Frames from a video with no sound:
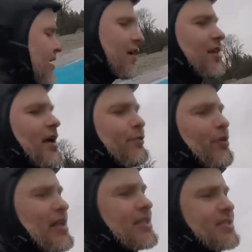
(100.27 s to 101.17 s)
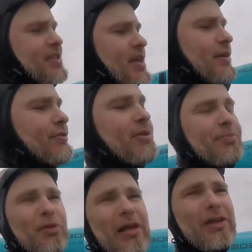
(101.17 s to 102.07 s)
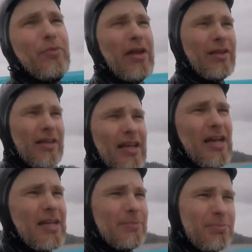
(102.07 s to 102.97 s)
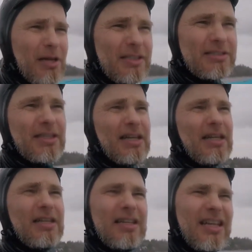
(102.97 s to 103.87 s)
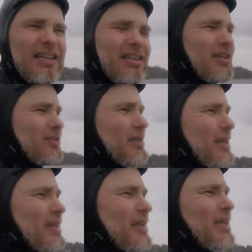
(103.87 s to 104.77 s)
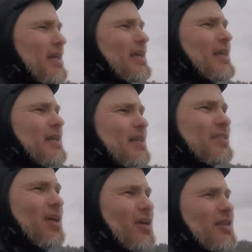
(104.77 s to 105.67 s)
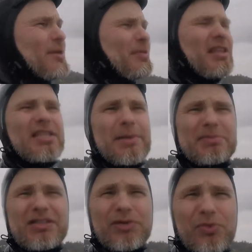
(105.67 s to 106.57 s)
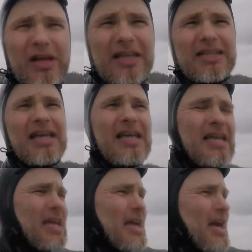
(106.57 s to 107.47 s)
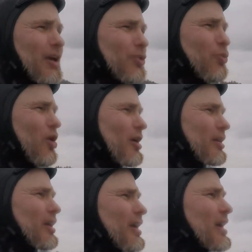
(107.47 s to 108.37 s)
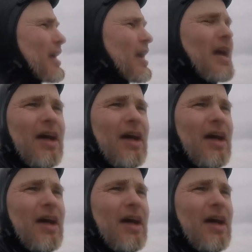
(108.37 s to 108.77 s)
in light winds, you can't really put any weight on the kite, but I don't know. It's hard keeping the tips of the wing out of the water. I